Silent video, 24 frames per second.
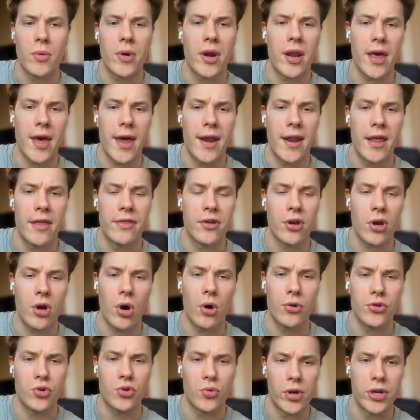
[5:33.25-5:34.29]
You're going to want to edit
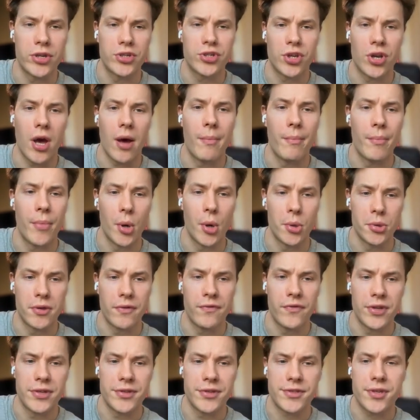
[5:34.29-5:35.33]
the call duration on
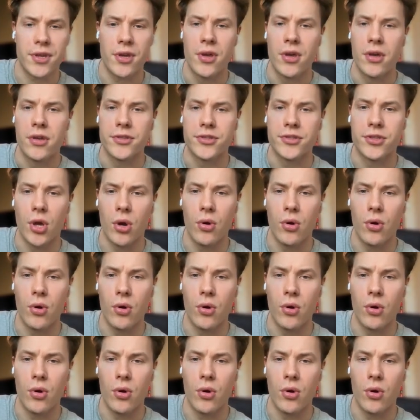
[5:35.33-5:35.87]
both of these.